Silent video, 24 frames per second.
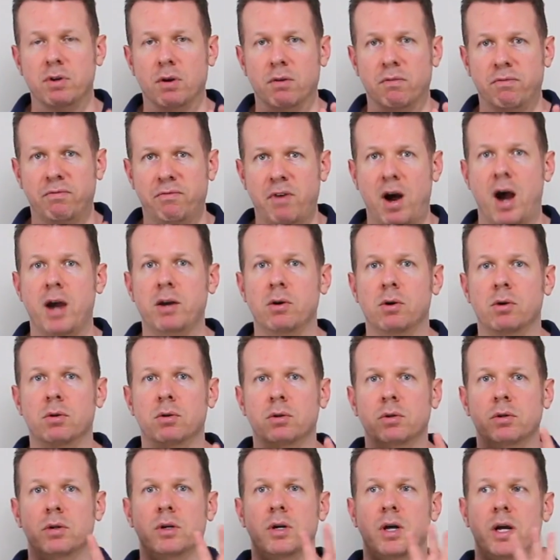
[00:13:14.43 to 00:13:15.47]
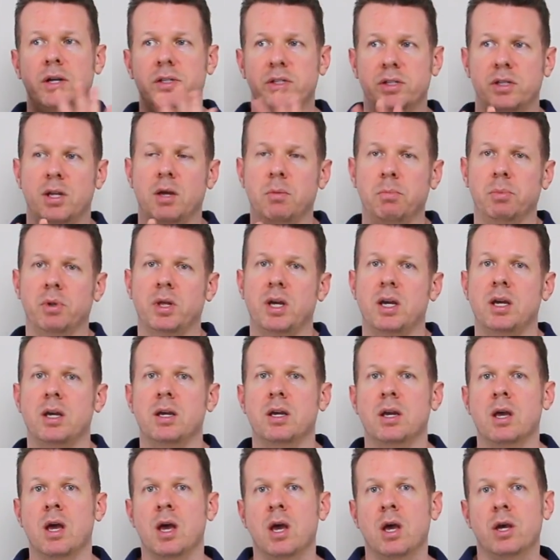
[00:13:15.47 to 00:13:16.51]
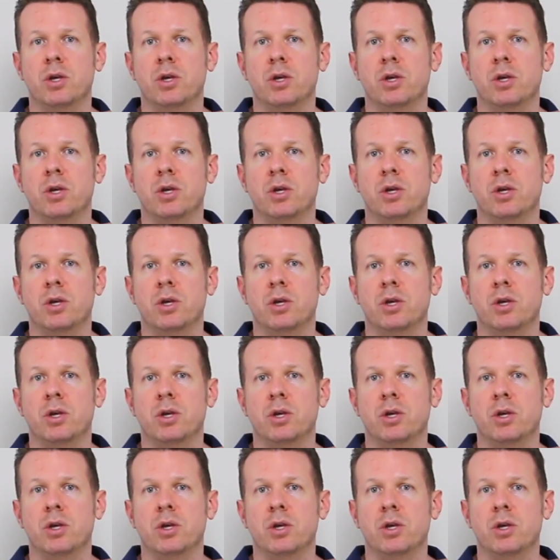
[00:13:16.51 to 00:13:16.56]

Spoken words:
your final assembly.